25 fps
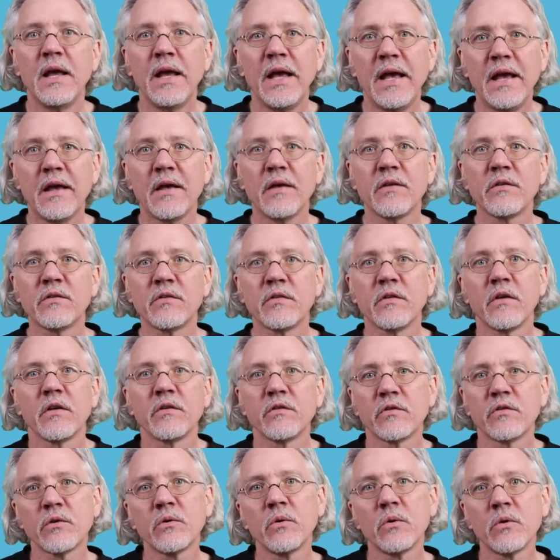as
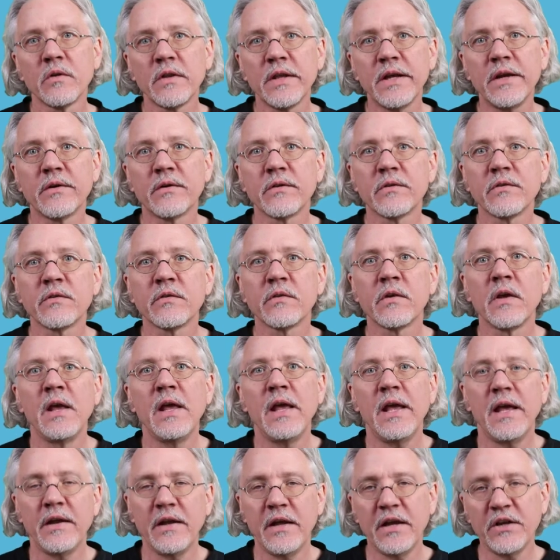school leaders
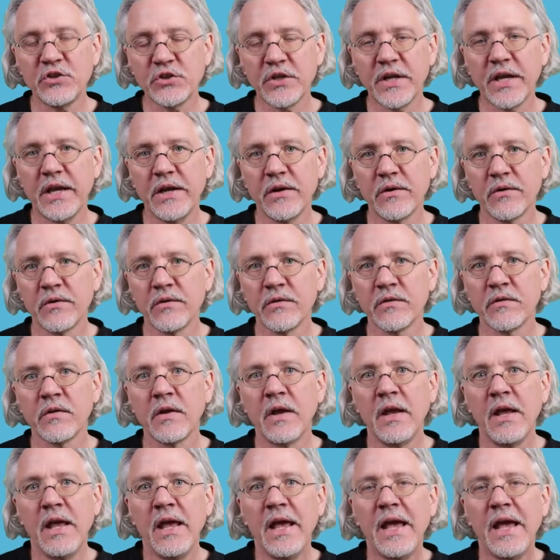and educators